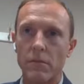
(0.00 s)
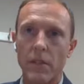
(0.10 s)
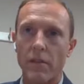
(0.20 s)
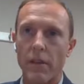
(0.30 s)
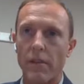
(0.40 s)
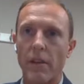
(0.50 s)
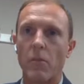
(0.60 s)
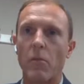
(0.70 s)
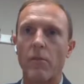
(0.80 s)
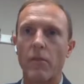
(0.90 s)

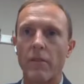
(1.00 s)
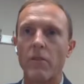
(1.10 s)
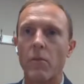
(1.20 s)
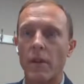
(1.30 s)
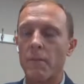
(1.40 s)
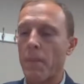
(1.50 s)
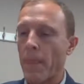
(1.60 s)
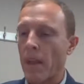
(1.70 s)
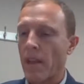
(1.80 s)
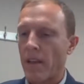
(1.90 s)
available for everyone,
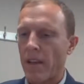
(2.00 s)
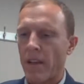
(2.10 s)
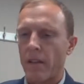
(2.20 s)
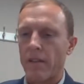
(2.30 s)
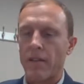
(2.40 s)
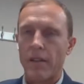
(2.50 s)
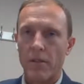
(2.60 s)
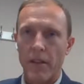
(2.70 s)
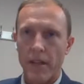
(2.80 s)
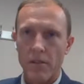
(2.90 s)
and
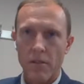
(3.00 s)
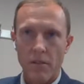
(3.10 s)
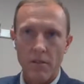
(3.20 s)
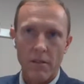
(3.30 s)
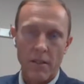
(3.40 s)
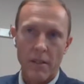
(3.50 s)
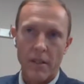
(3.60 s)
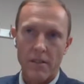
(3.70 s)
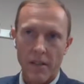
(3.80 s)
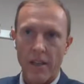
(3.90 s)
they would answer it, and
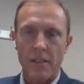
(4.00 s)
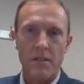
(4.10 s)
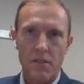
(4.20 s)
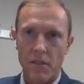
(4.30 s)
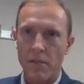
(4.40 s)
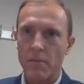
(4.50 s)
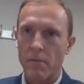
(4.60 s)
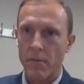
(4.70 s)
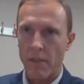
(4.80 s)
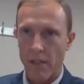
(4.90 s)
I'd say, "Hi, this is
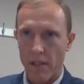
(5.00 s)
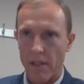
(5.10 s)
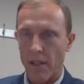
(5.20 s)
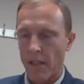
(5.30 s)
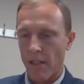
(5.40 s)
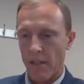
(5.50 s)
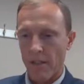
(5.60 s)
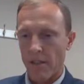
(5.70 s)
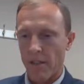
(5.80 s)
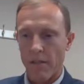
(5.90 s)
Jim," and
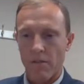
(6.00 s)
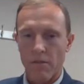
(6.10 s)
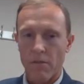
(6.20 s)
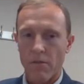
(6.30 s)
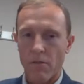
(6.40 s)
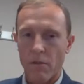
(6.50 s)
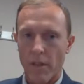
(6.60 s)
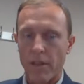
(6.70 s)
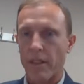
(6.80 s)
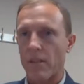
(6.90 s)

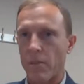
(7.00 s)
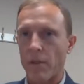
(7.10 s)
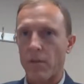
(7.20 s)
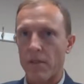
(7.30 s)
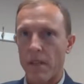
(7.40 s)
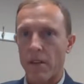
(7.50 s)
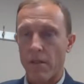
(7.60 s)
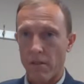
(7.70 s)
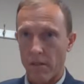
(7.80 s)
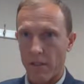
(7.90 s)
well, I'd like to speak with the
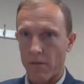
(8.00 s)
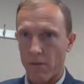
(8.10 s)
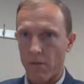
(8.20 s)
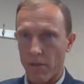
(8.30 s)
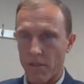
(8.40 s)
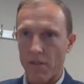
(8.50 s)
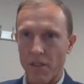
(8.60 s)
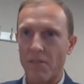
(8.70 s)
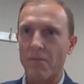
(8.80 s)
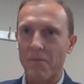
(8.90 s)
senator. Well, this is
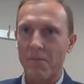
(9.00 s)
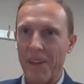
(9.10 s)
Jim.